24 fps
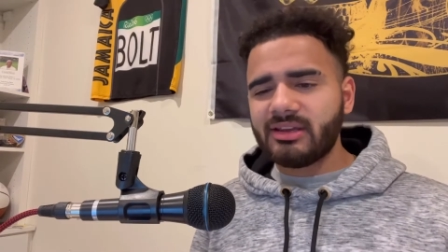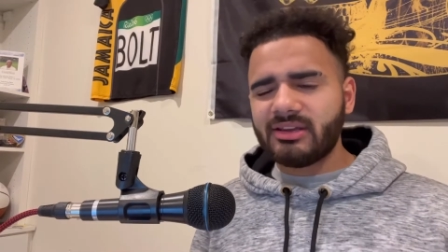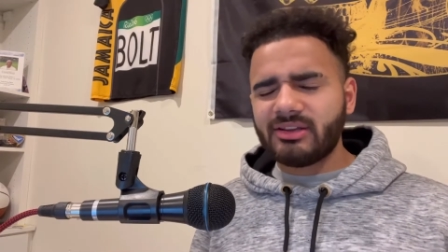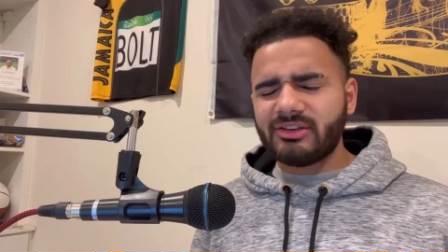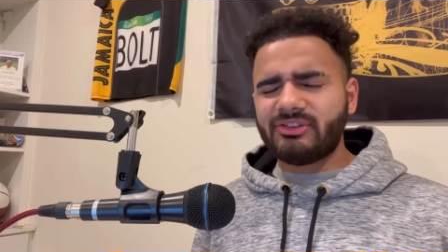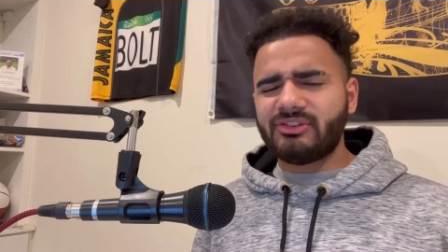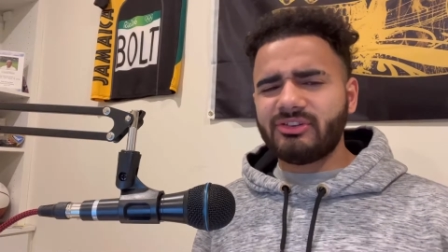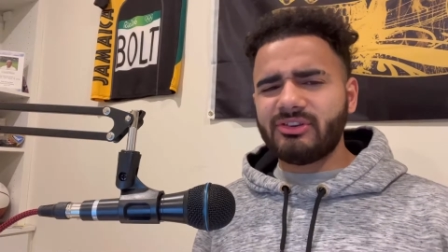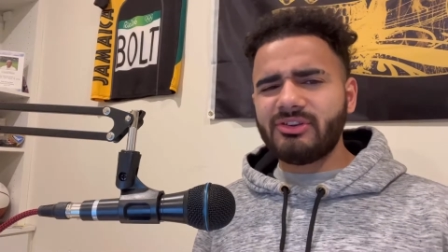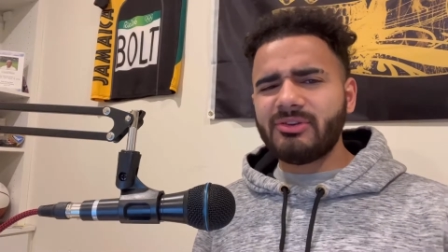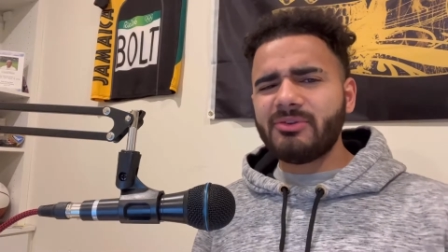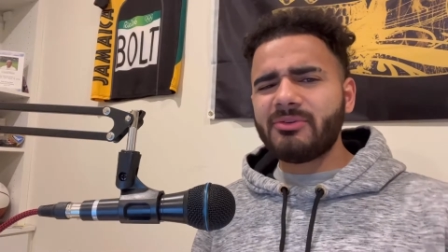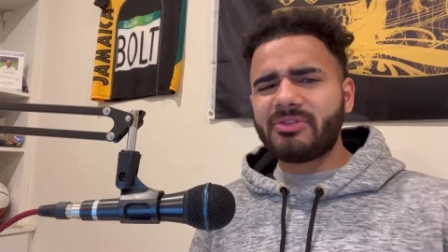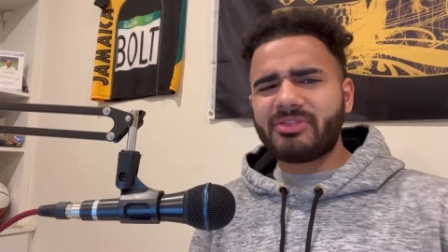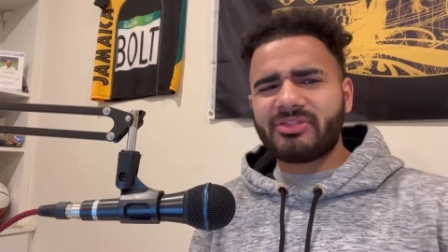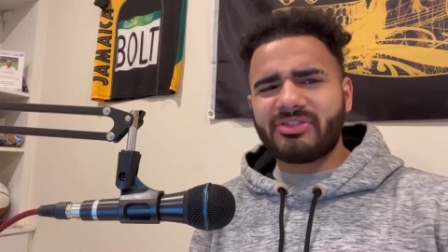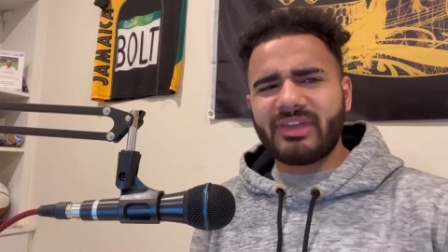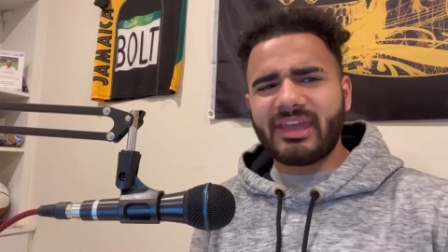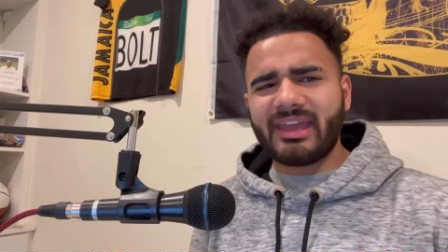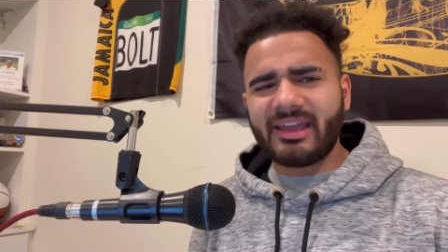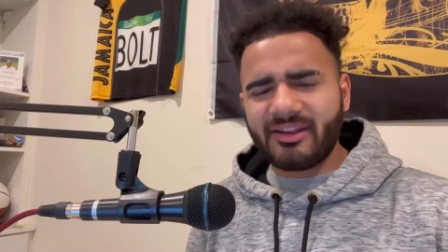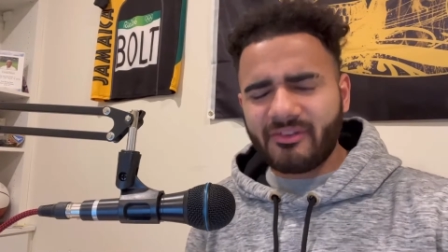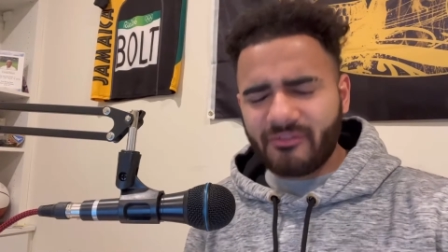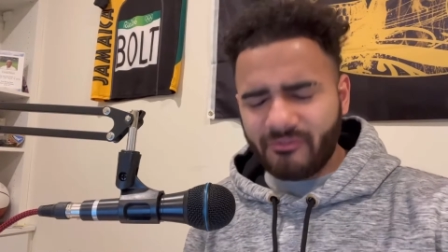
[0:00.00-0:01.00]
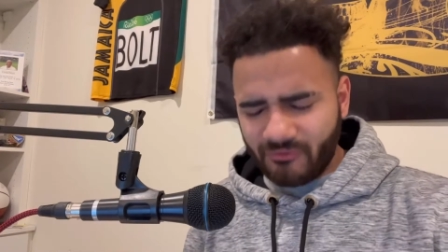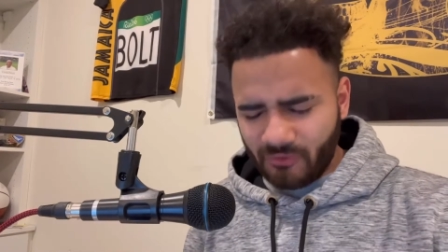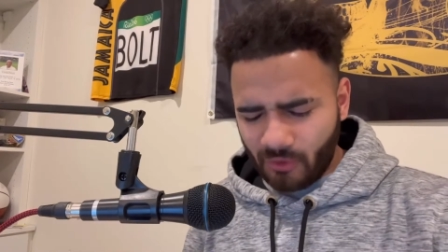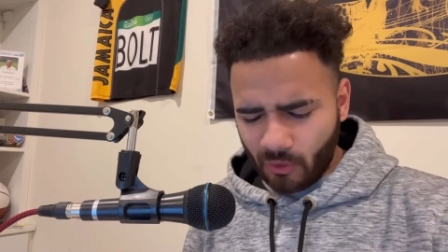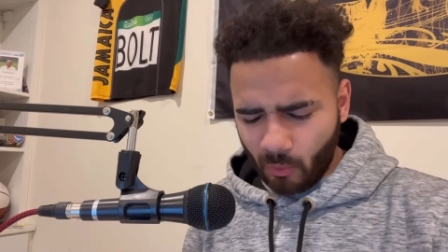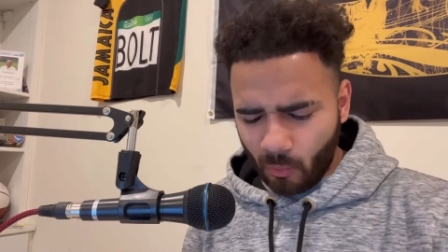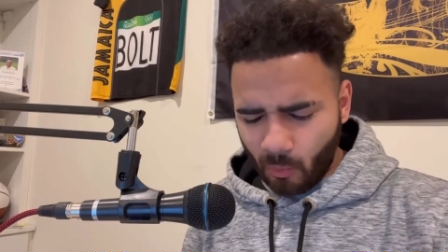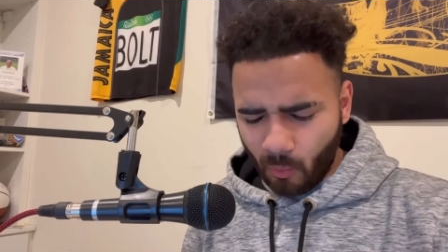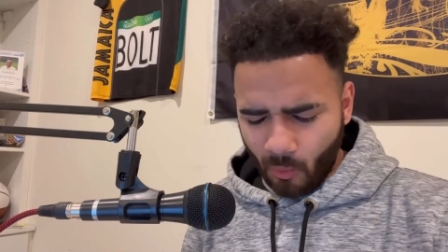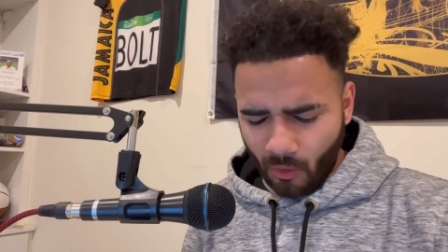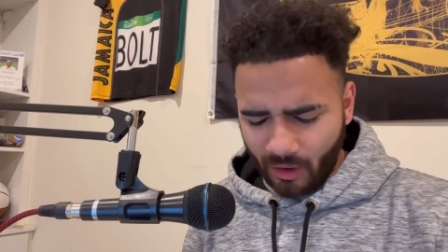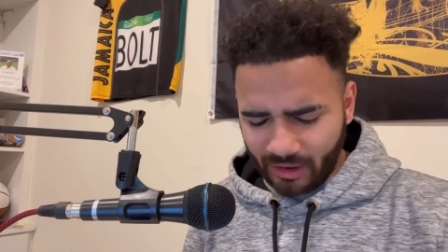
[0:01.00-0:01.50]
Do you think for
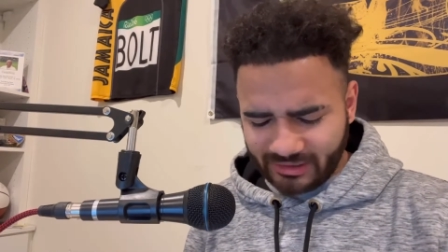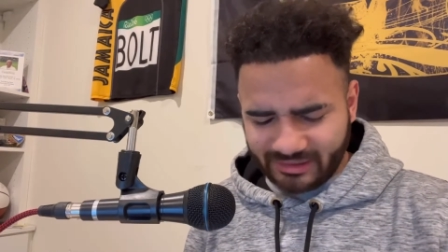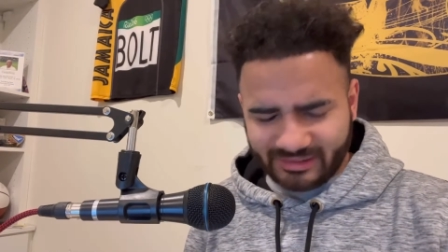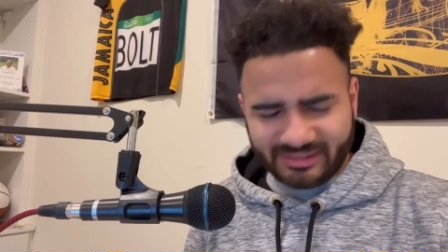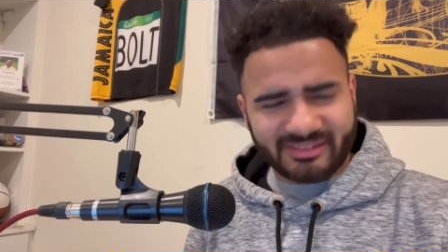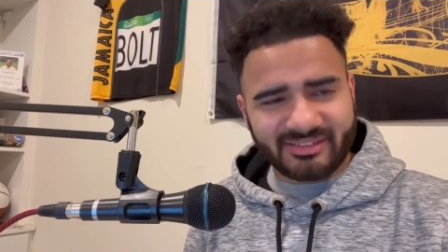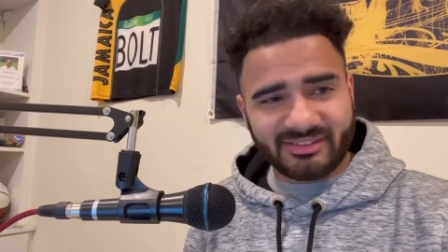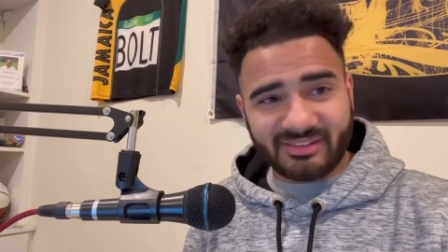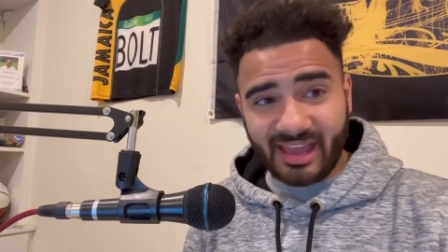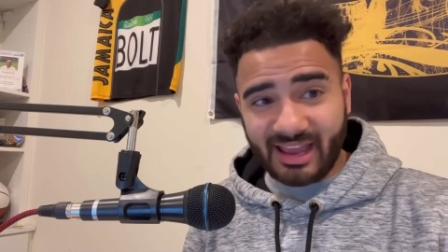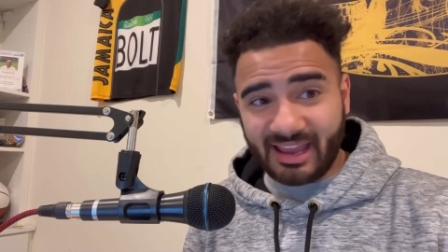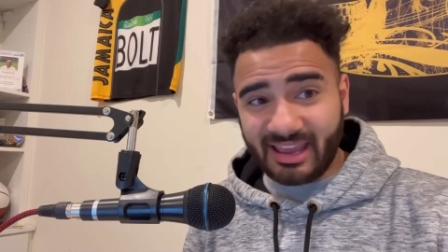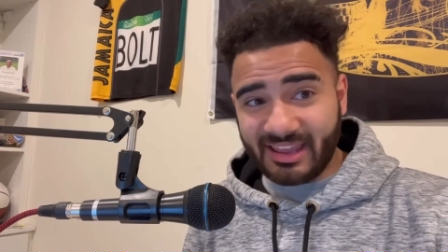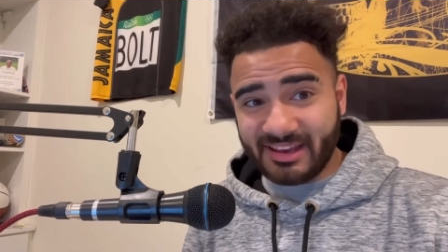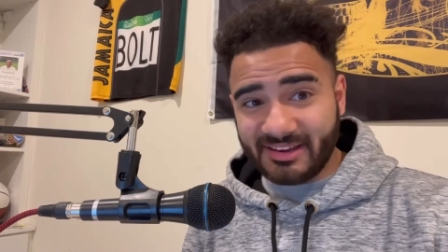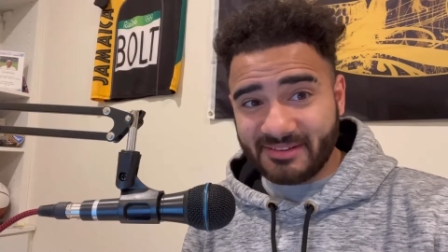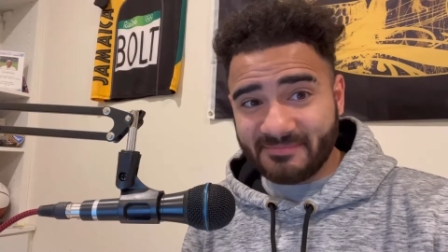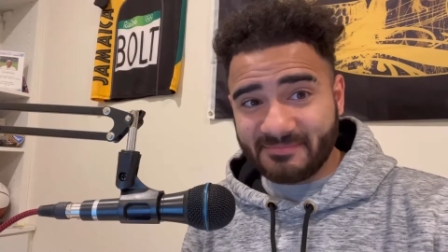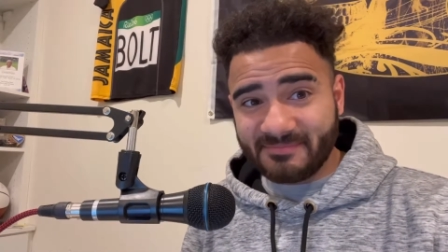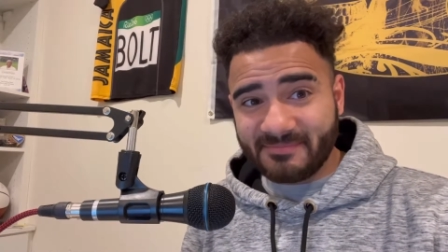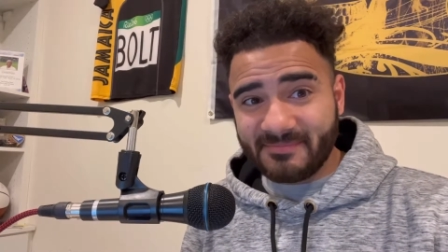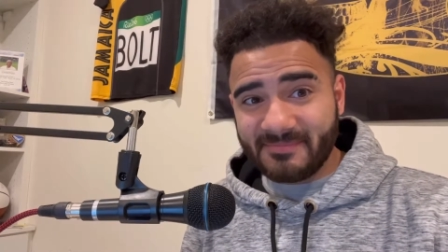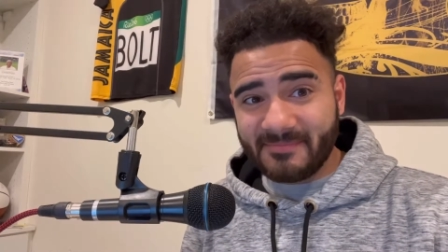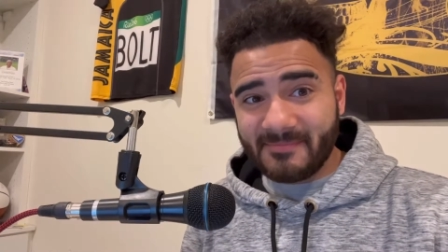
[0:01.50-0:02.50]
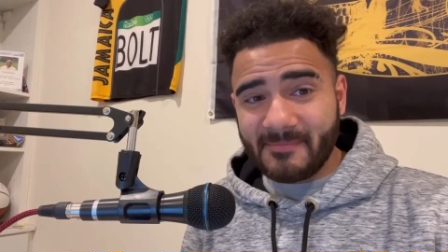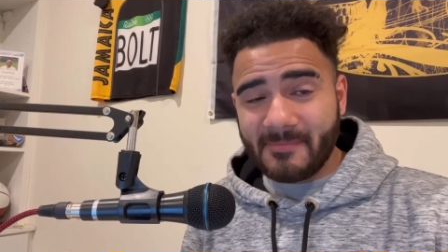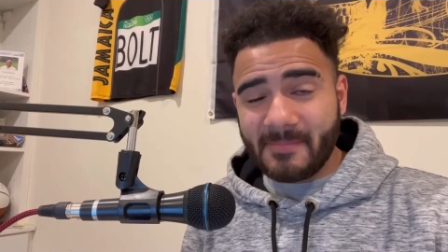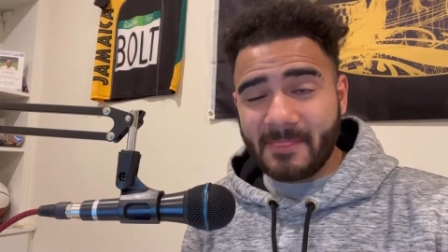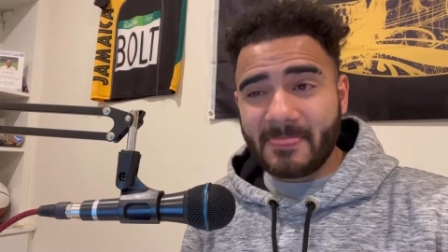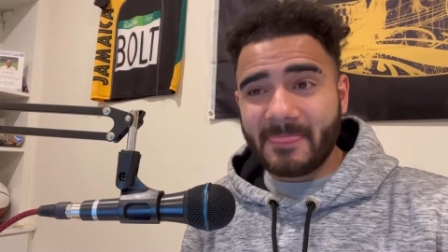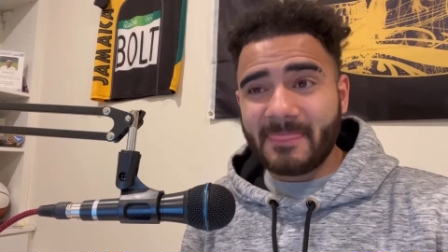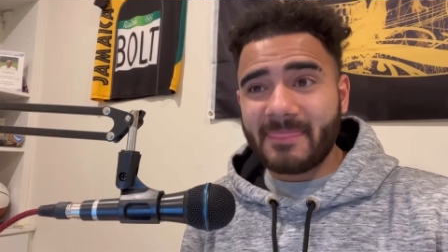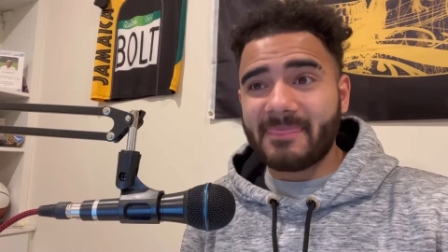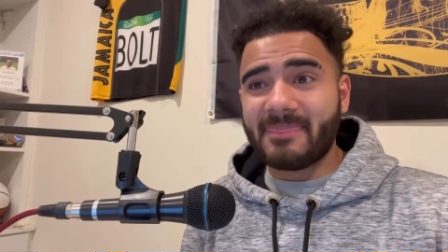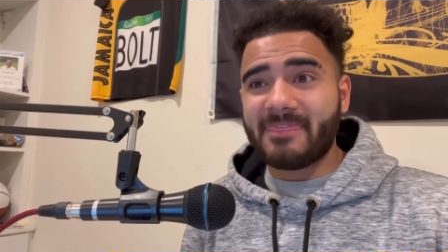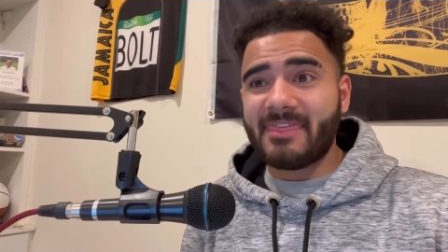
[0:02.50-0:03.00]
one second
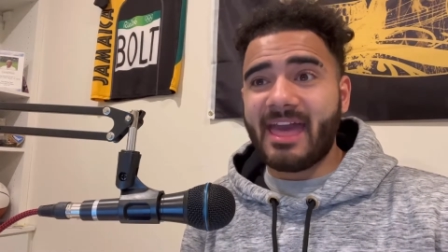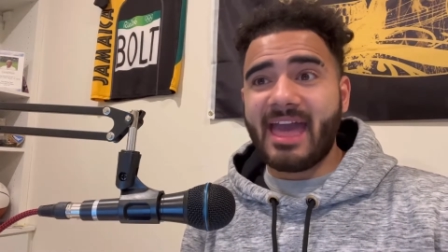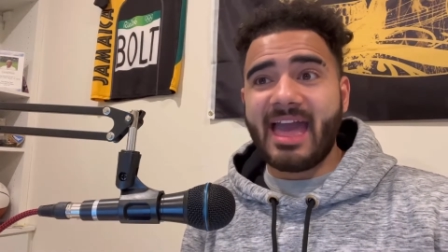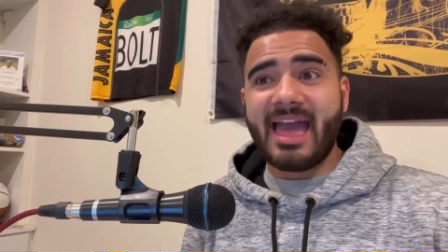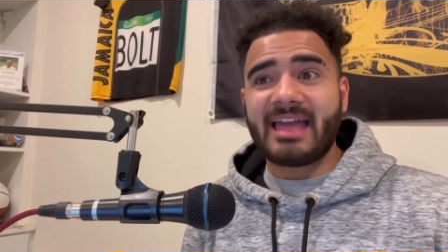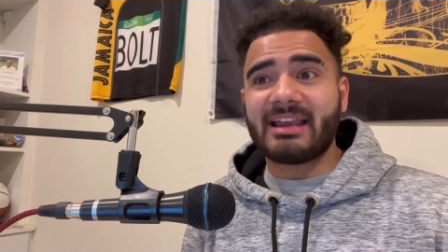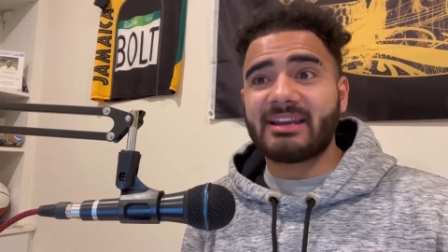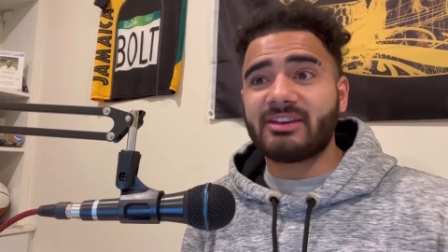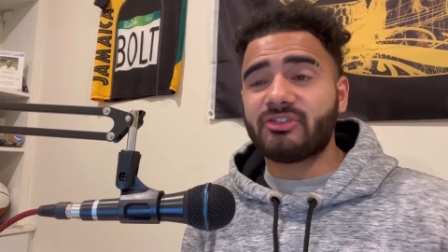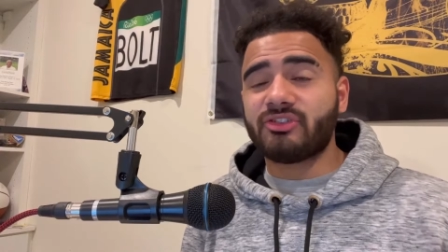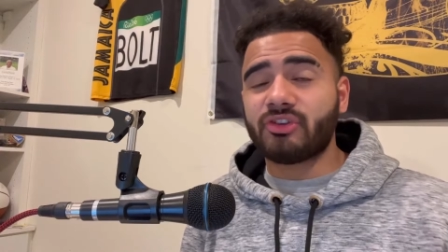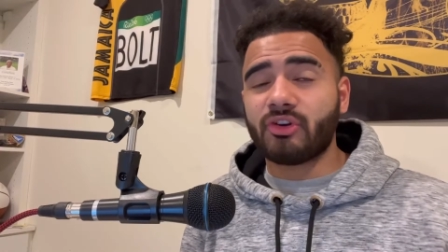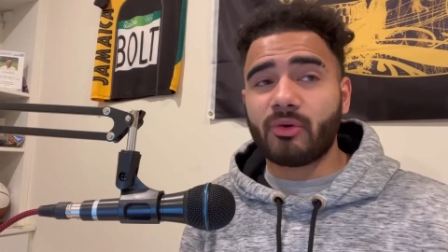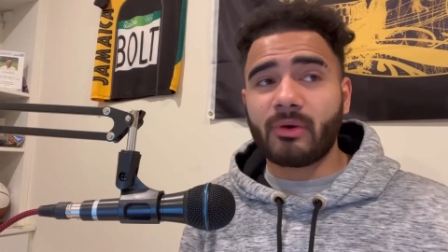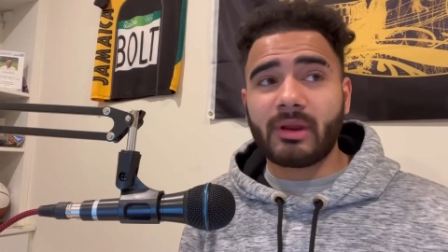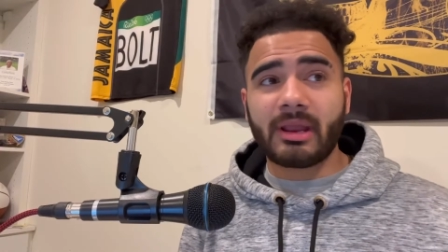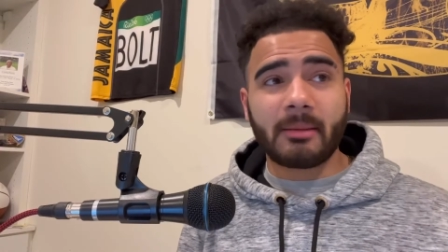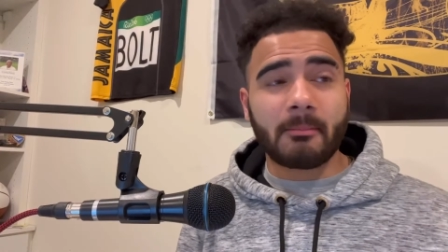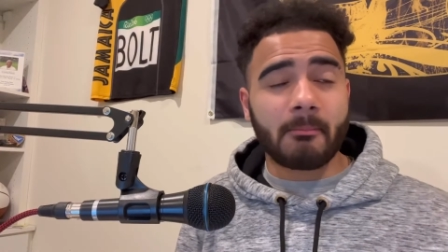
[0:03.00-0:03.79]
that during